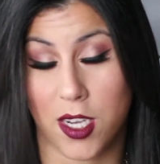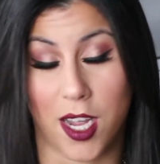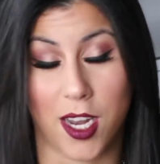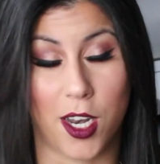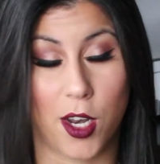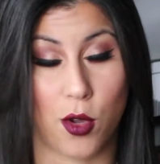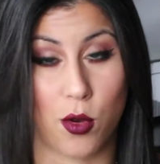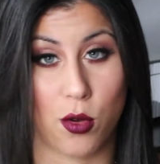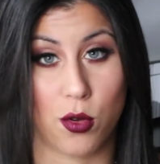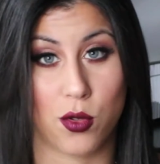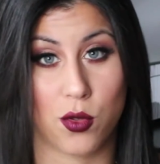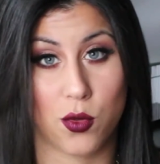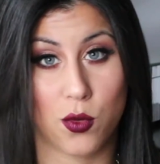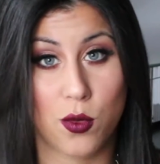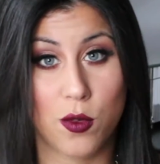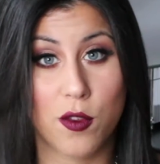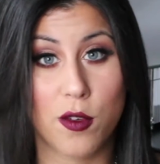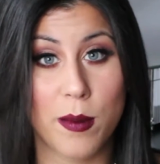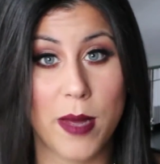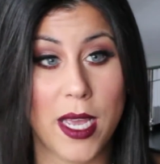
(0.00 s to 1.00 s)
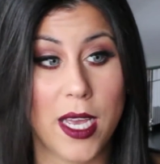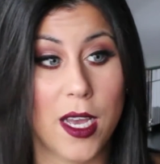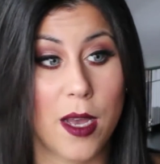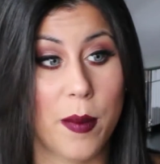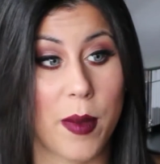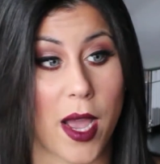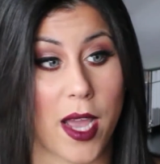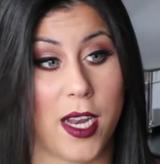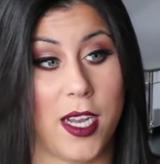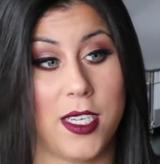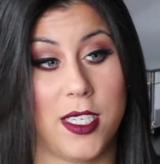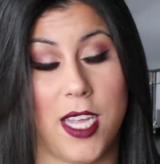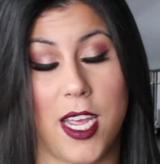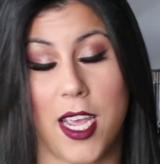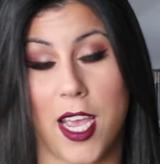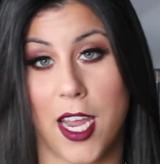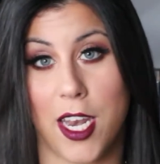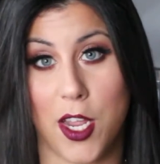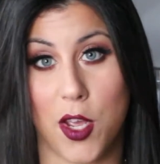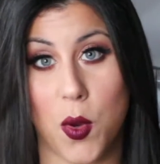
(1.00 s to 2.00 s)
I didn't go to school for makeup. I didn't
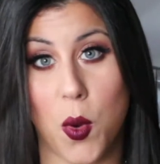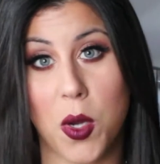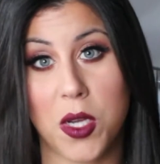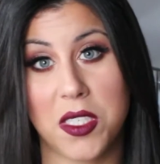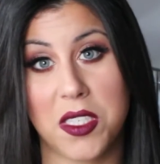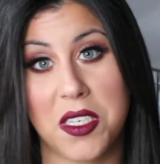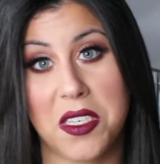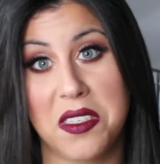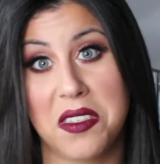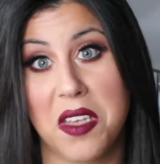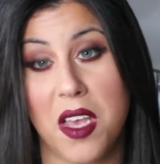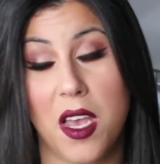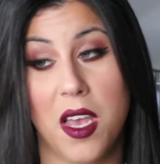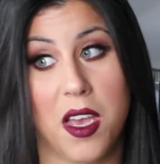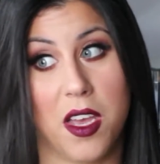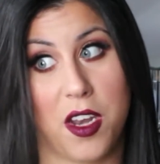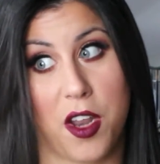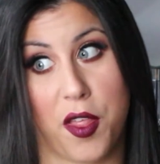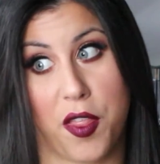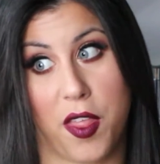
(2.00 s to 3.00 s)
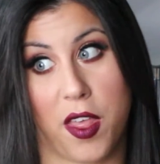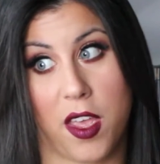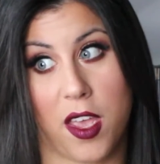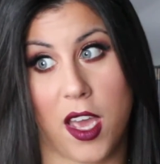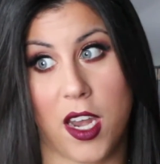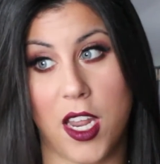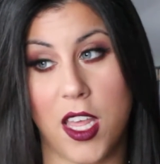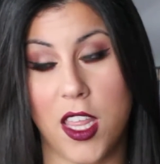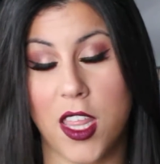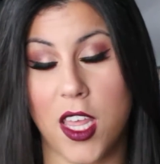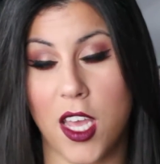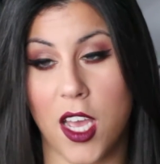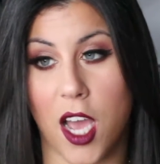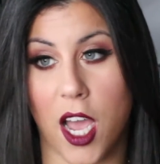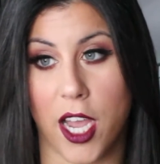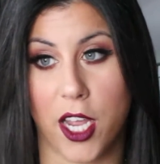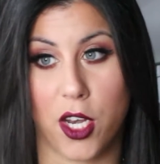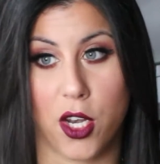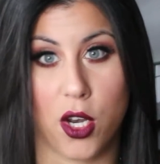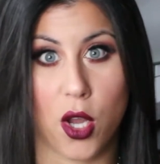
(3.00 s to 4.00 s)
take any courses, nothing. Anything
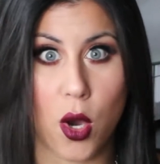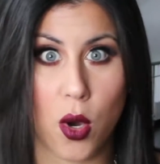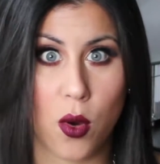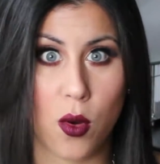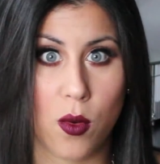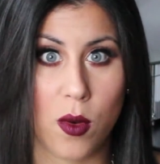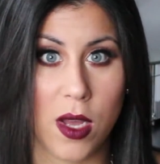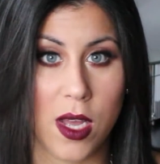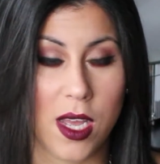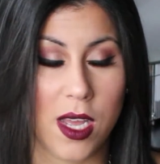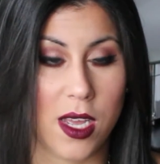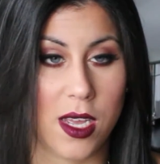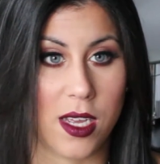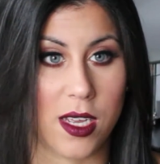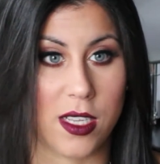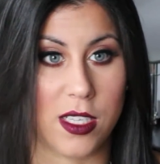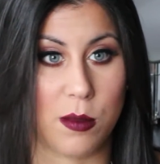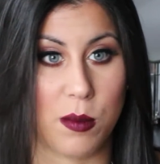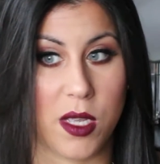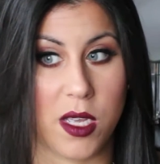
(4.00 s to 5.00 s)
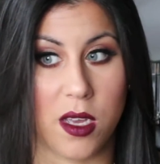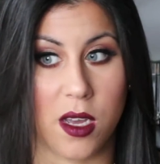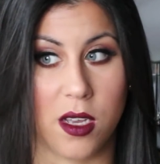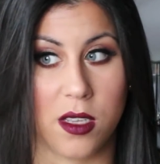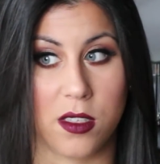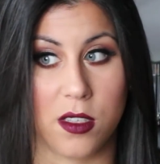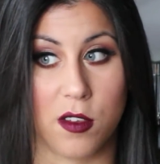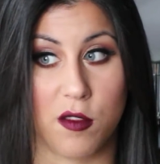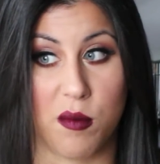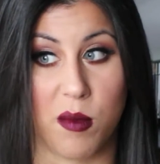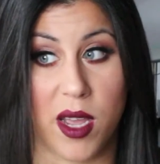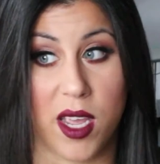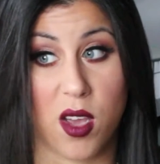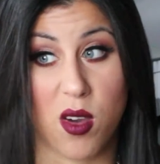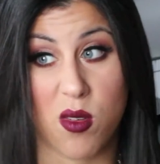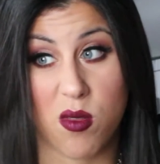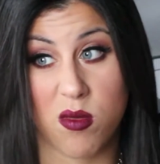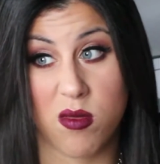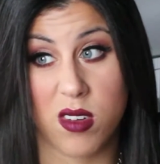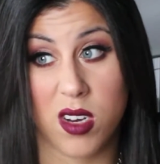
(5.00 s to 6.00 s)
I know is because of my
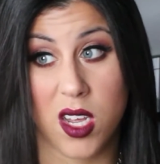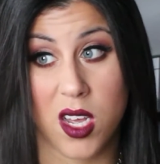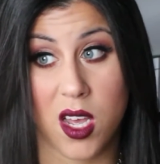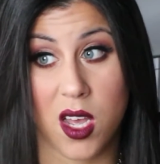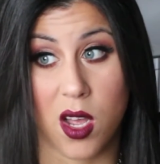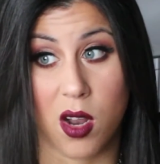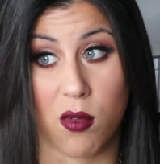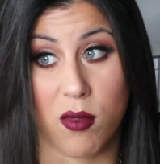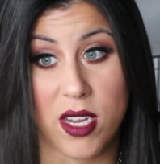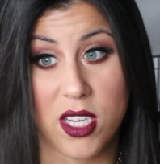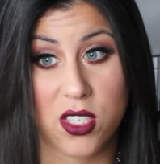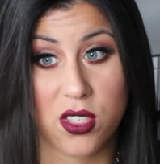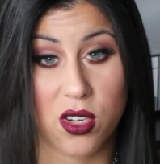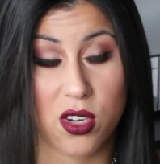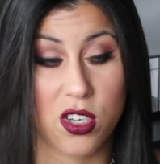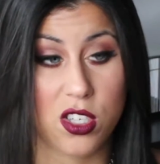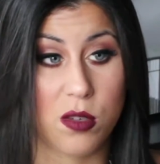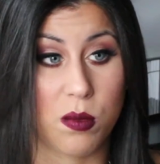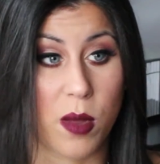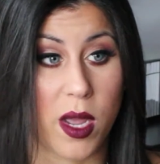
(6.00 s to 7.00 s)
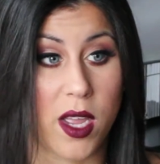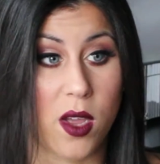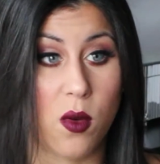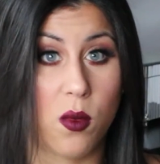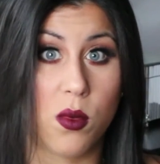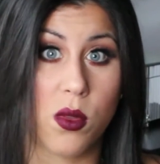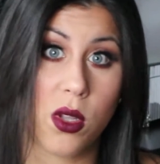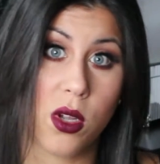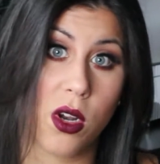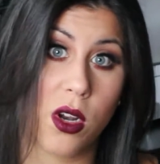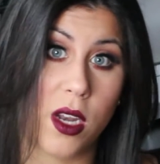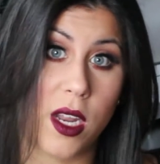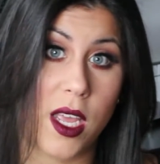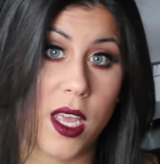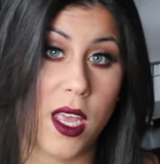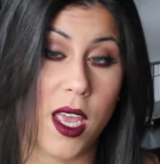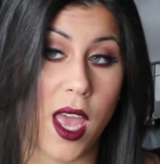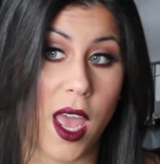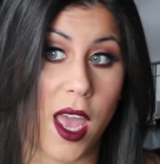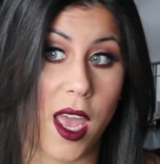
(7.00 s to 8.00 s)
own research, my own
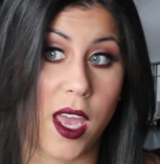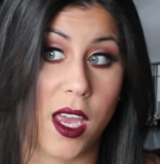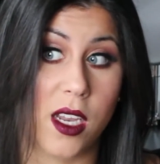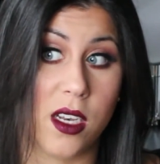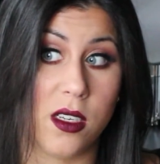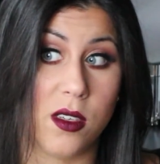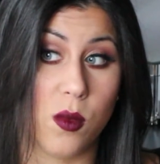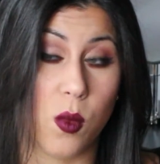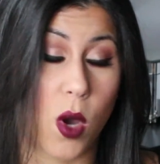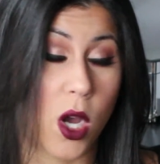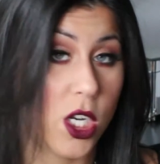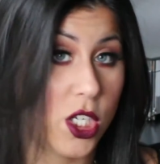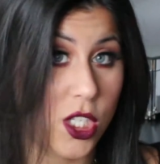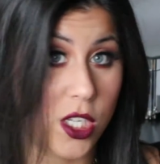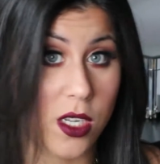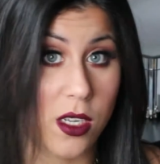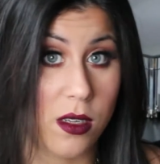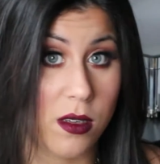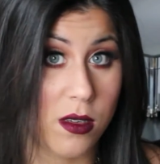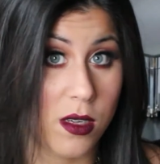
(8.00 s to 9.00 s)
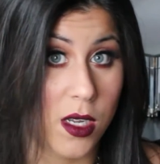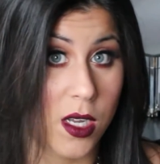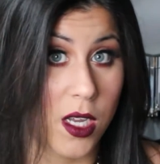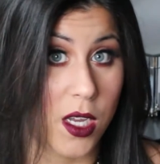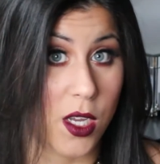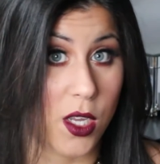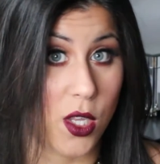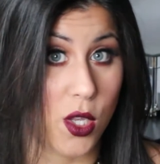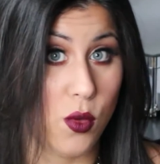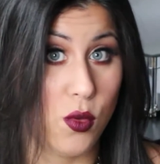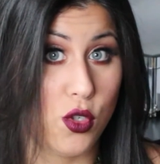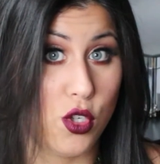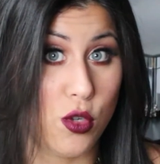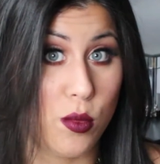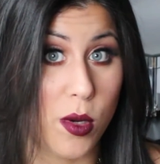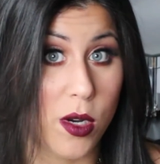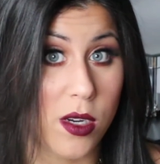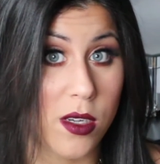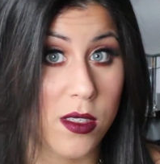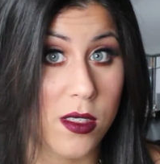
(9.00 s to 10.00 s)
learning, and watching
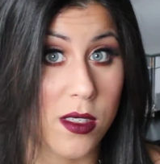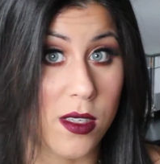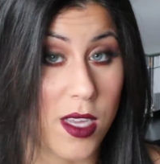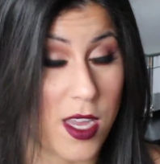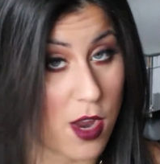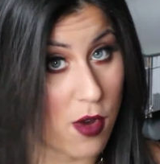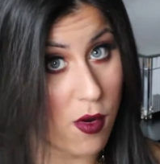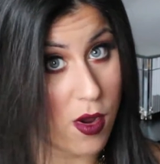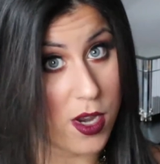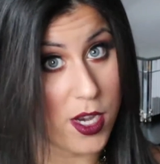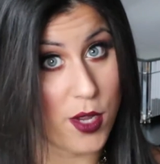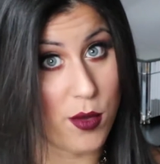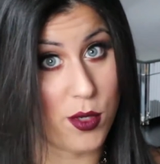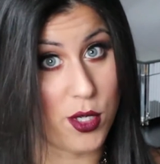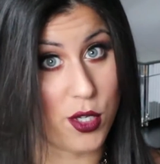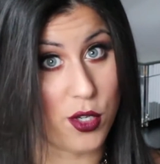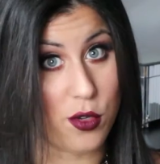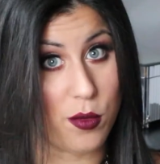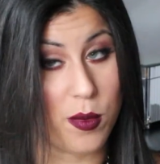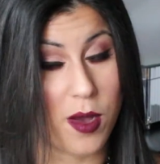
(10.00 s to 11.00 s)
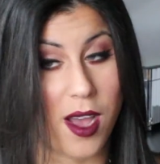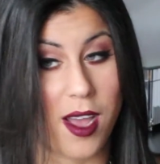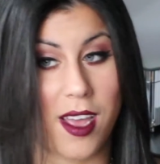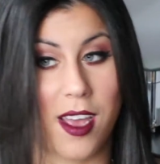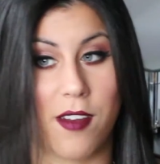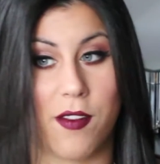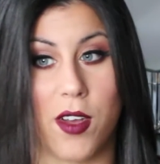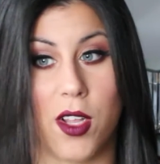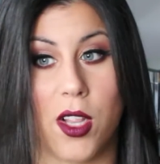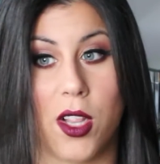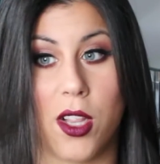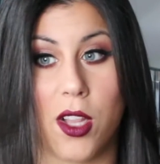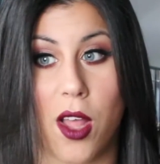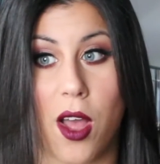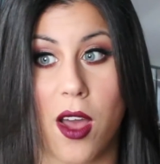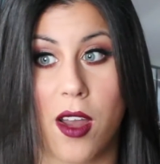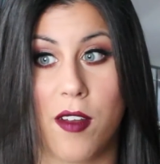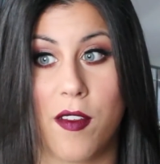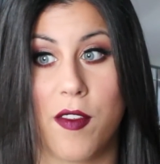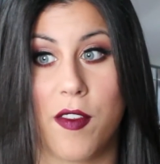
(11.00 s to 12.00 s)
YouTubers here on YouTube. I have a
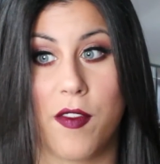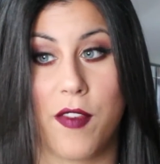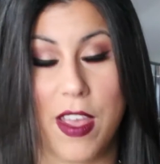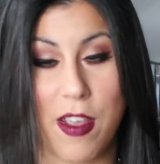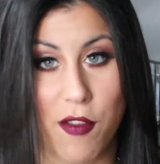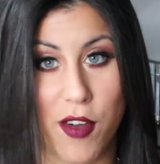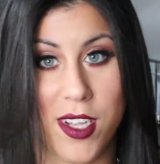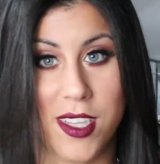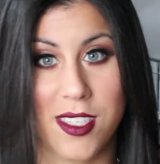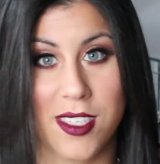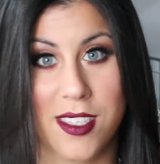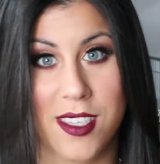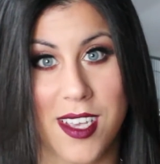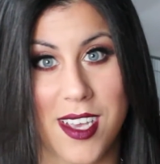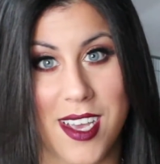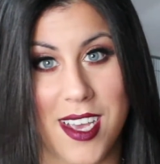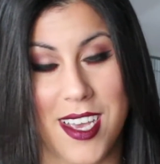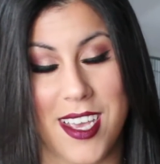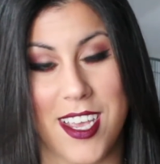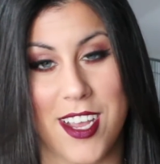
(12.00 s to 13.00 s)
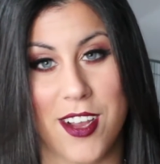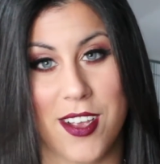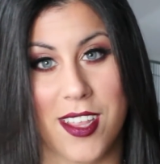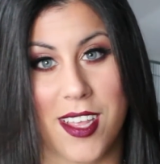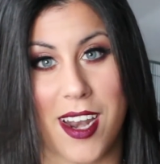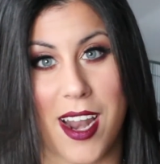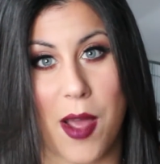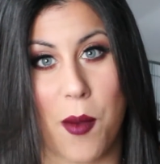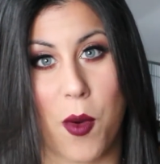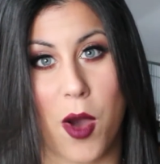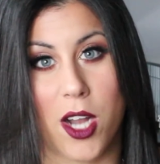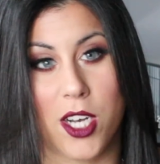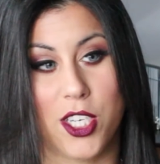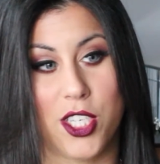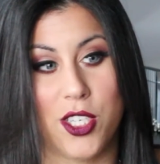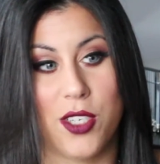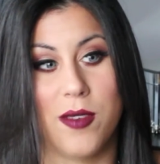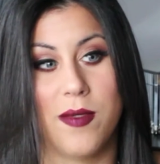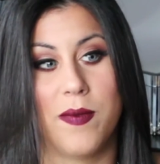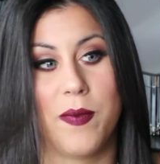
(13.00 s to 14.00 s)
lot of favorites here that I
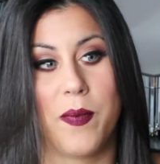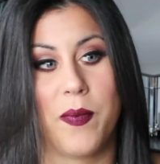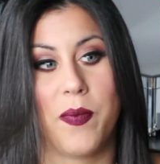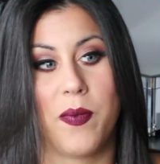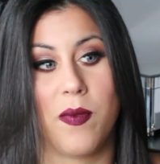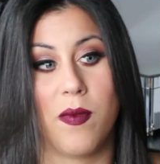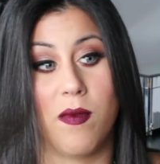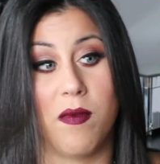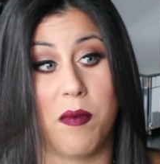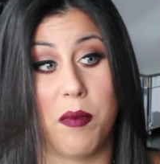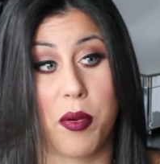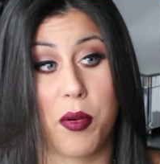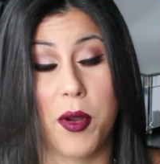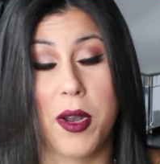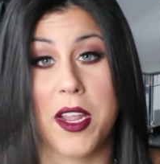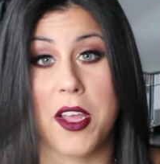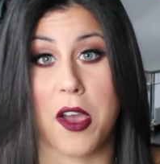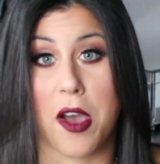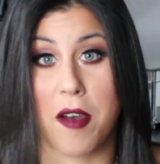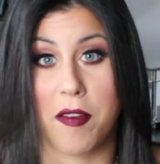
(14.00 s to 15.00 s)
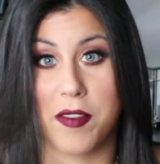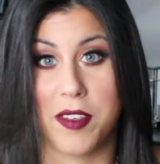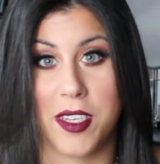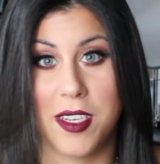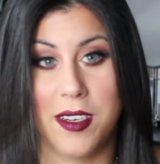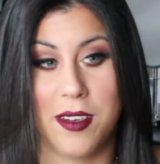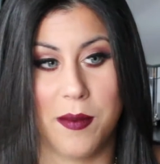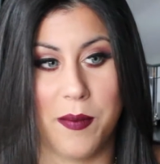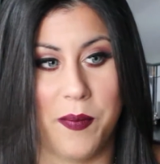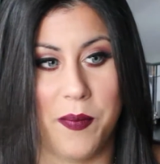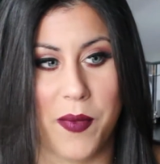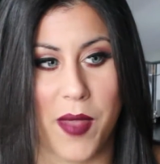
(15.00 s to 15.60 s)
watch pretty often.